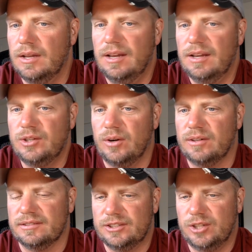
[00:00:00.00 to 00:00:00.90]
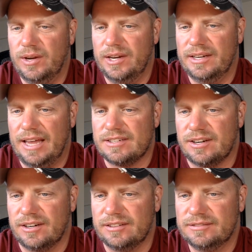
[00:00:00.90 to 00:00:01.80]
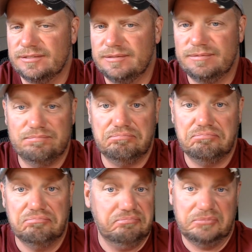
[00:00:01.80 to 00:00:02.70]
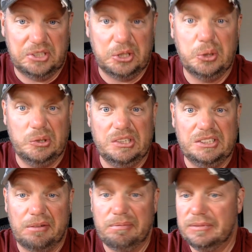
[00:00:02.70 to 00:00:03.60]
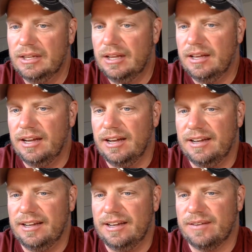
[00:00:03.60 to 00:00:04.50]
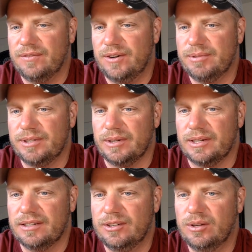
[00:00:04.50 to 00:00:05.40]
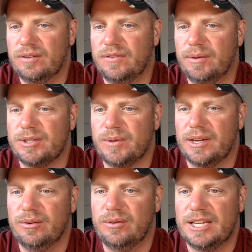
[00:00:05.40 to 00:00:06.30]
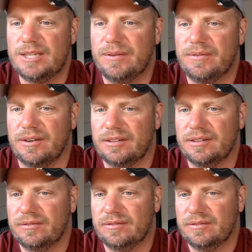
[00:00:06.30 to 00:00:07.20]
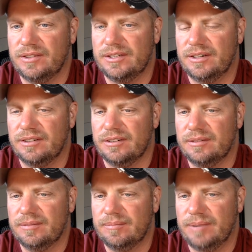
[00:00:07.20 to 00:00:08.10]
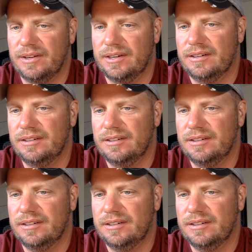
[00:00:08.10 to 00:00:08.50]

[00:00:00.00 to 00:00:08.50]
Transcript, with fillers: Jordan, towing NASCAR. Cool. I confirmed this week. You confirmed this week a new 9-speed for Frontier and Pathfinder?